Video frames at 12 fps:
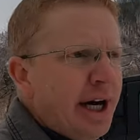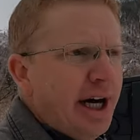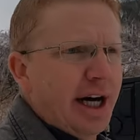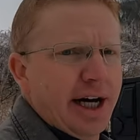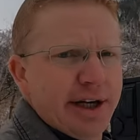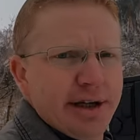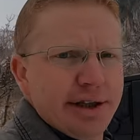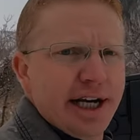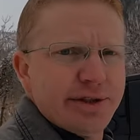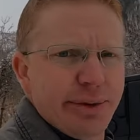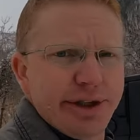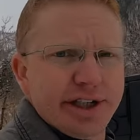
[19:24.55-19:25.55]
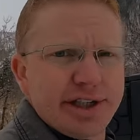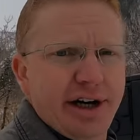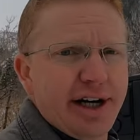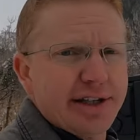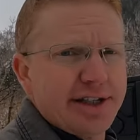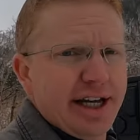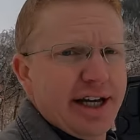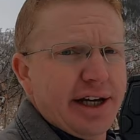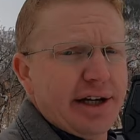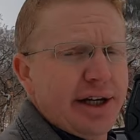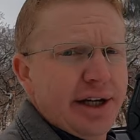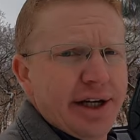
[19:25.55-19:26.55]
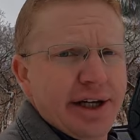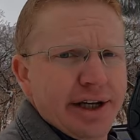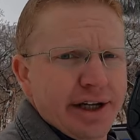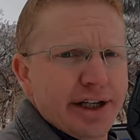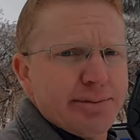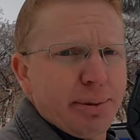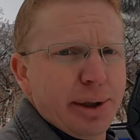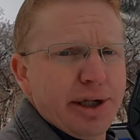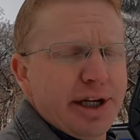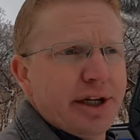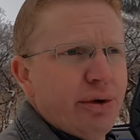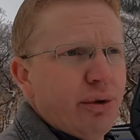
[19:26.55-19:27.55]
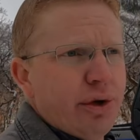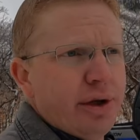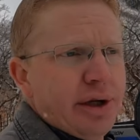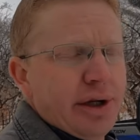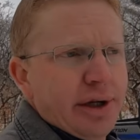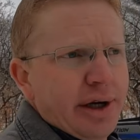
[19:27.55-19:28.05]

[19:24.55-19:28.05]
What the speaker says: That's what this costs, and it's pretty dang cool.